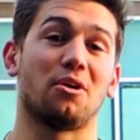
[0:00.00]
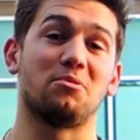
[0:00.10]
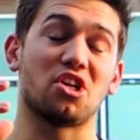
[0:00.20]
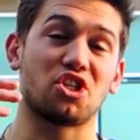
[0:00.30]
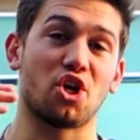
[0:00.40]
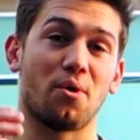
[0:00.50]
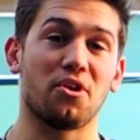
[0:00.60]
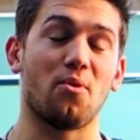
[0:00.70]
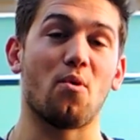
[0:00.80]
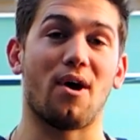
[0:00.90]
So I'm just
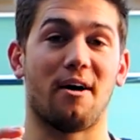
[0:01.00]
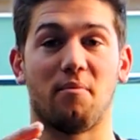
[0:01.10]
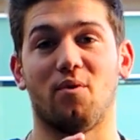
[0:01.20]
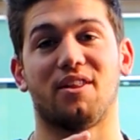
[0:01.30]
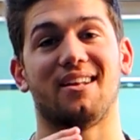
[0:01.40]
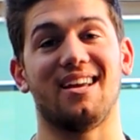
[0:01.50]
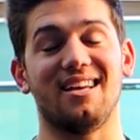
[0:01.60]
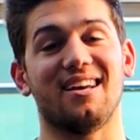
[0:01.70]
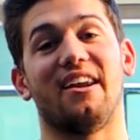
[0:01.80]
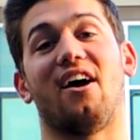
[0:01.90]
showing you with
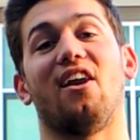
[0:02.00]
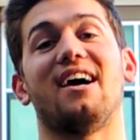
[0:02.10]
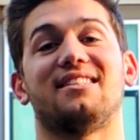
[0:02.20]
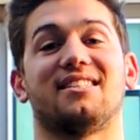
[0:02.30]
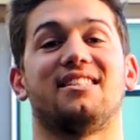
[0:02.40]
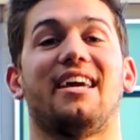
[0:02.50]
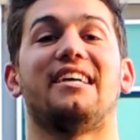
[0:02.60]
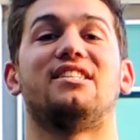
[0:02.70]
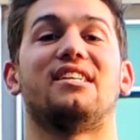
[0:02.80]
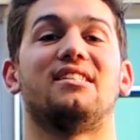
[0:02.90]
a light 60
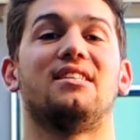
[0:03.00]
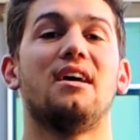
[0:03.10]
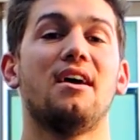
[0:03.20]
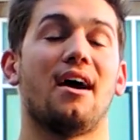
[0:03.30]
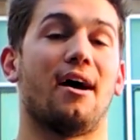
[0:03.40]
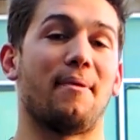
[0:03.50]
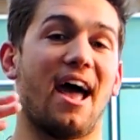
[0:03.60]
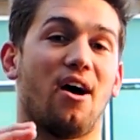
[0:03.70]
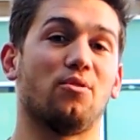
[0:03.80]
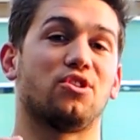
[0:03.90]
kgs
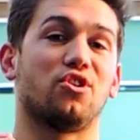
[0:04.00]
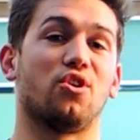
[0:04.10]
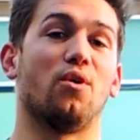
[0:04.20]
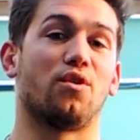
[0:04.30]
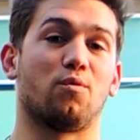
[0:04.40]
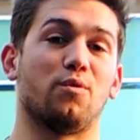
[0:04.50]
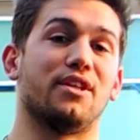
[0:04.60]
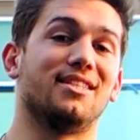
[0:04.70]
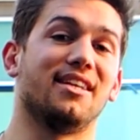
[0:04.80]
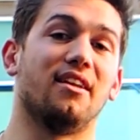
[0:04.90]
how to go through
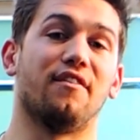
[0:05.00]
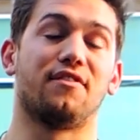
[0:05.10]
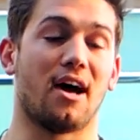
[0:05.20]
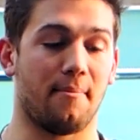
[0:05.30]
the deadlift.